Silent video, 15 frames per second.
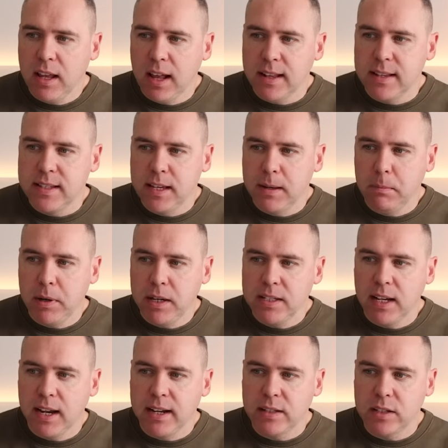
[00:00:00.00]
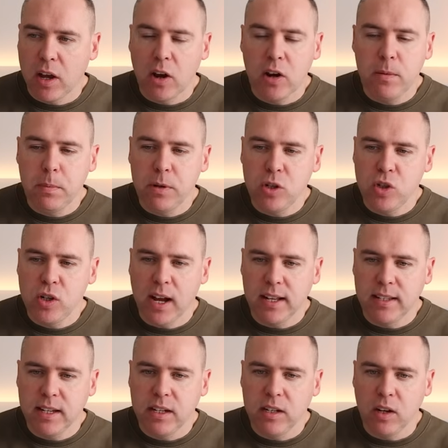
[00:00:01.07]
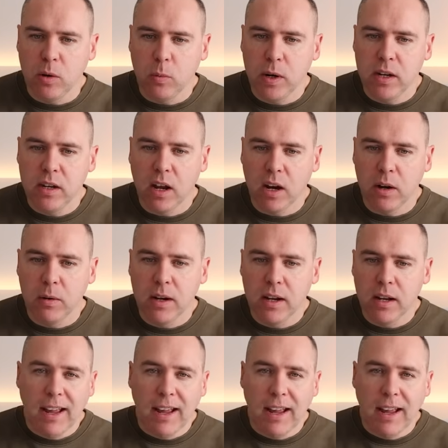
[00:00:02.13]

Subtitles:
and simply select open chat in new window.